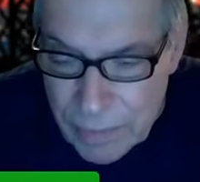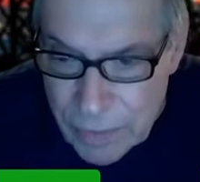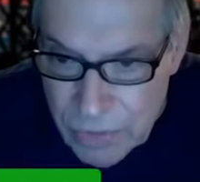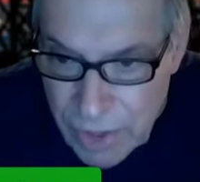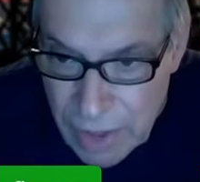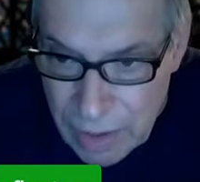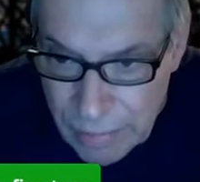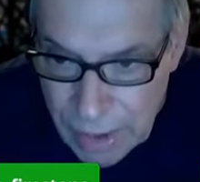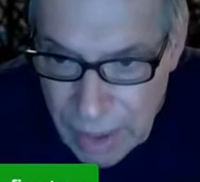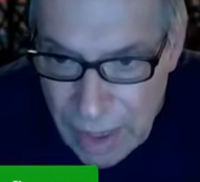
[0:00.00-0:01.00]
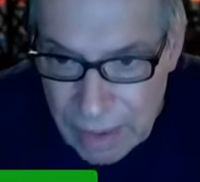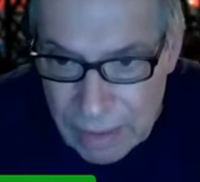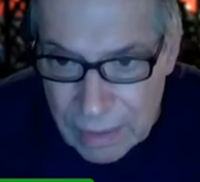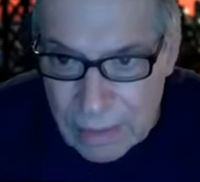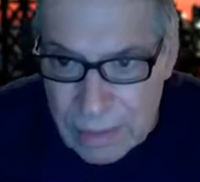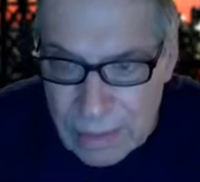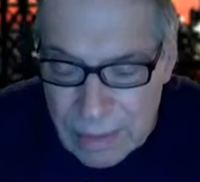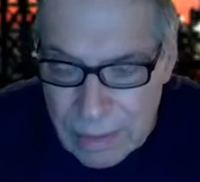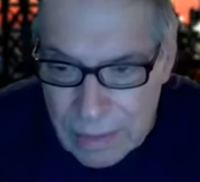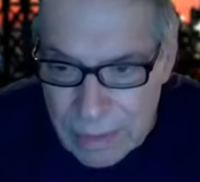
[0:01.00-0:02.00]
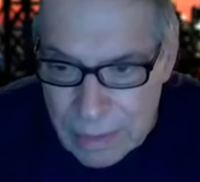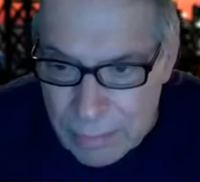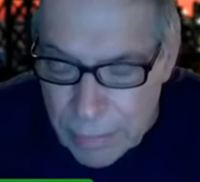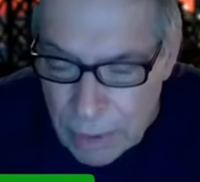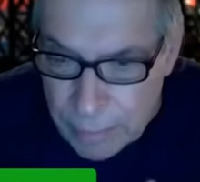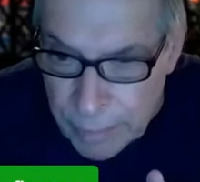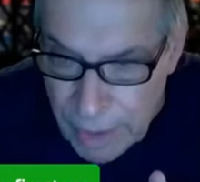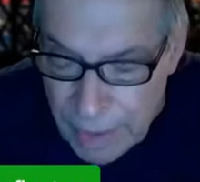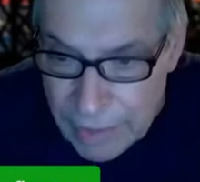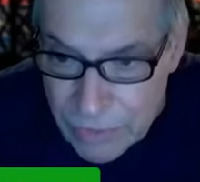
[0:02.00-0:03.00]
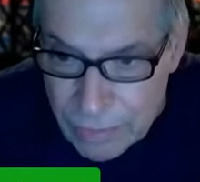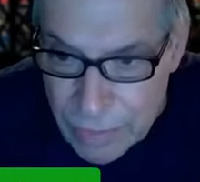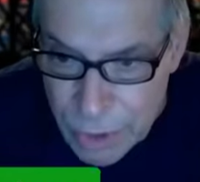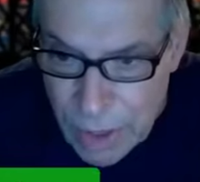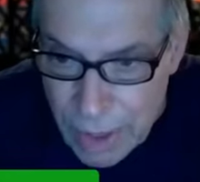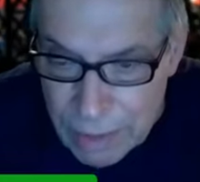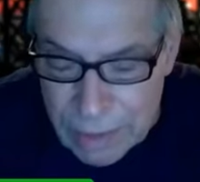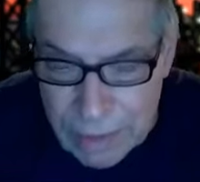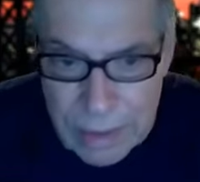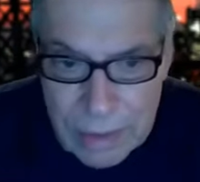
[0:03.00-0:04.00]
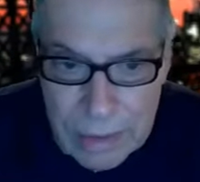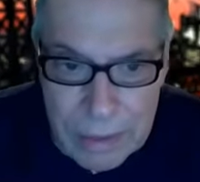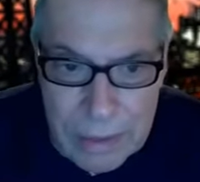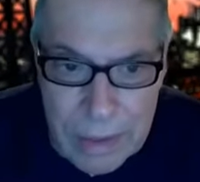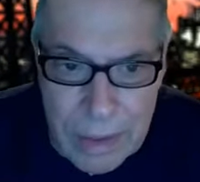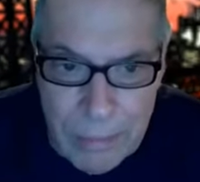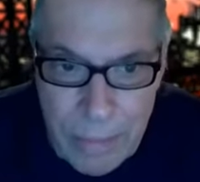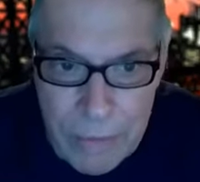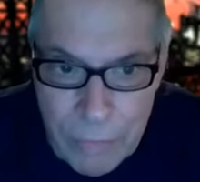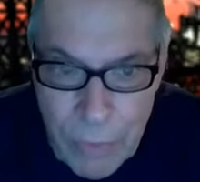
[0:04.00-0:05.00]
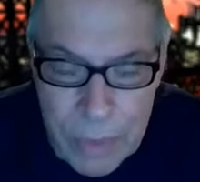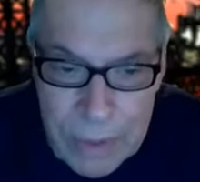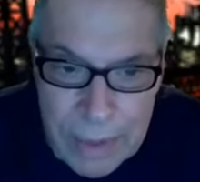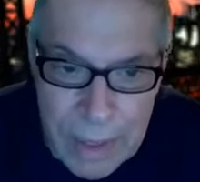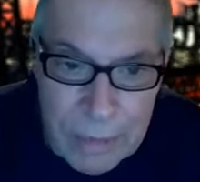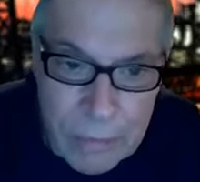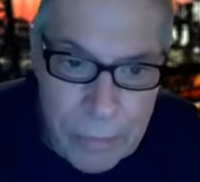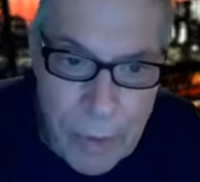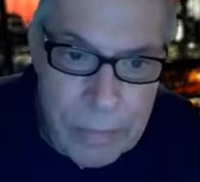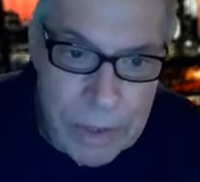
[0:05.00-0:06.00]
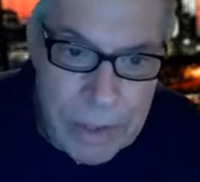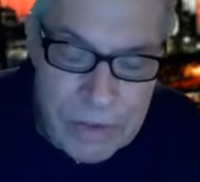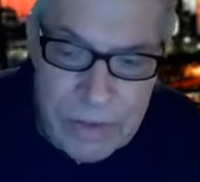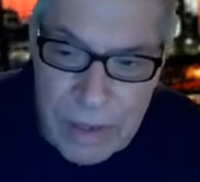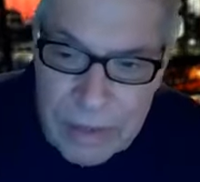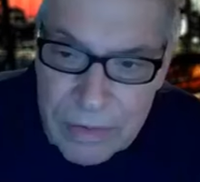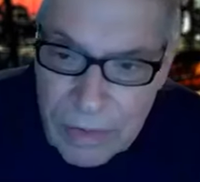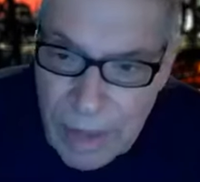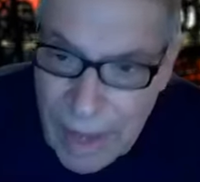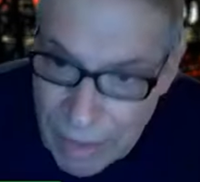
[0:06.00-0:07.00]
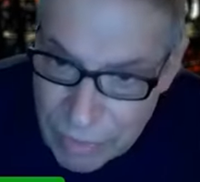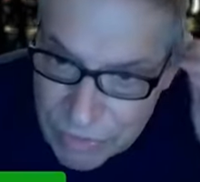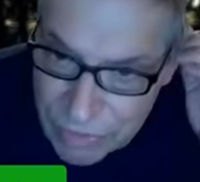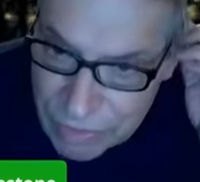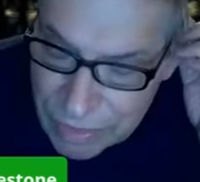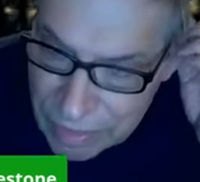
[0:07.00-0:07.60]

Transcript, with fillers: Senator McConnell as the majority leader by voting their Republican senator out?